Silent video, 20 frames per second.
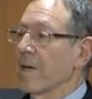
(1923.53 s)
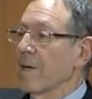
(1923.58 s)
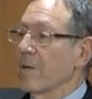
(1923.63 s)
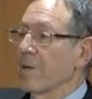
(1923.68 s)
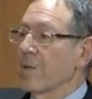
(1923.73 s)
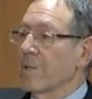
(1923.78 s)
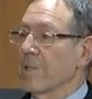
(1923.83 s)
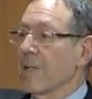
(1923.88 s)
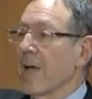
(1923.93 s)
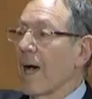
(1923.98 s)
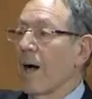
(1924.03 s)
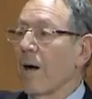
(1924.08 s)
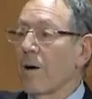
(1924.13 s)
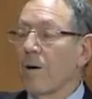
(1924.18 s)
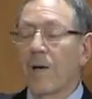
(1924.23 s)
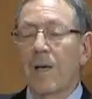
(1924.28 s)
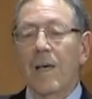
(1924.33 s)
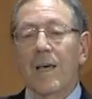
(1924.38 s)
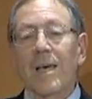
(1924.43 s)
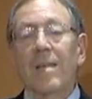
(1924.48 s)
who is now
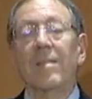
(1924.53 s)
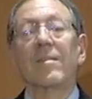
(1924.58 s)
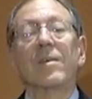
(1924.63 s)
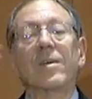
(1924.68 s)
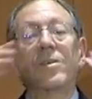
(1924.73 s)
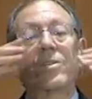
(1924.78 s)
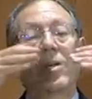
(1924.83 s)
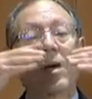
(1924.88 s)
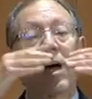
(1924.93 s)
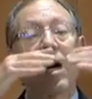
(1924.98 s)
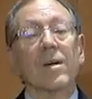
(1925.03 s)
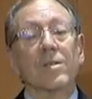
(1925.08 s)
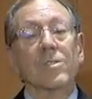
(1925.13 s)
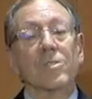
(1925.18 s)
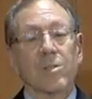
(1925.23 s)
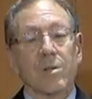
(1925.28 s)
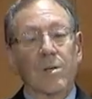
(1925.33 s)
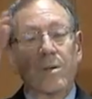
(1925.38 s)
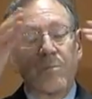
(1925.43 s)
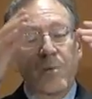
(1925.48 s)
in this
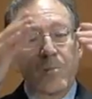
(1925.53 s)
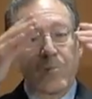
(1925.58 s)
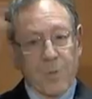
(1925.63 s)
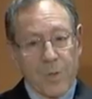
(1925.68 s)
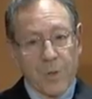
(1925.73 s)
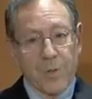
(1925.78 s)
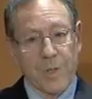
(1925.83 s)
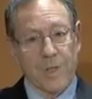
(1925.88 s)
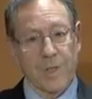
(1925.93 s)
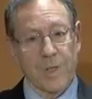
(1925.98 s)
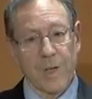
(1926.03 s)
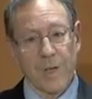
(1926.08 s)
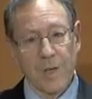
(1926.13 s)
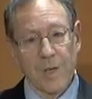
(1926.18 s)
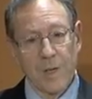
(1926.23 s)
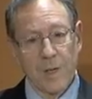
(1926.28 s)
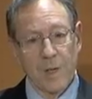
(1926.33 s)
culture of impunity,